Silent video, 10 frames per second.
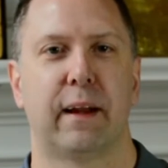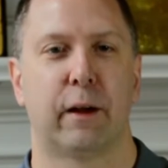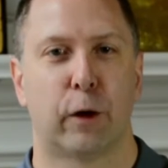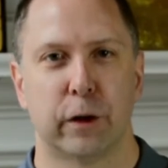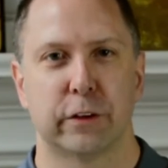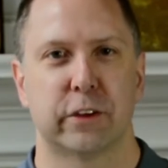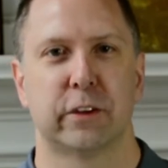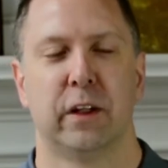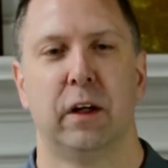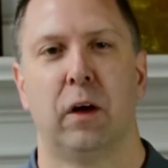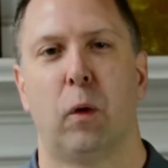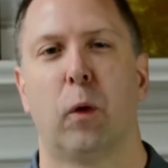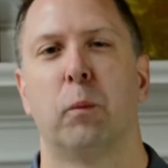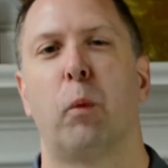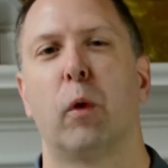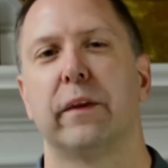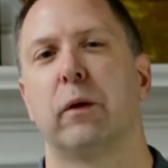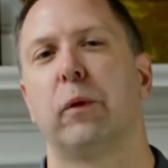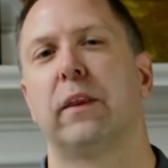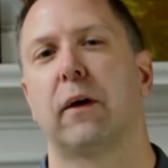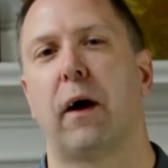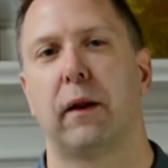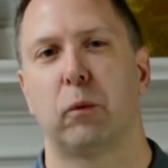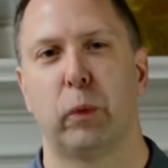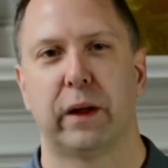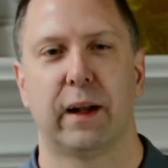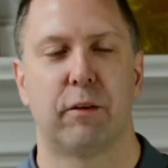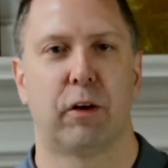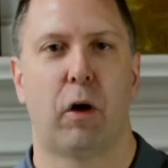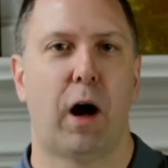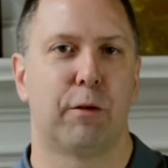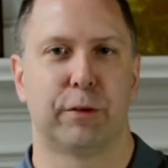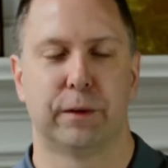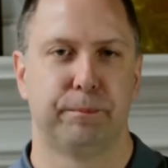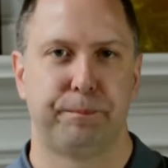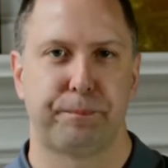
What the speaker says: that it hurts or more than we thought we could ever offer.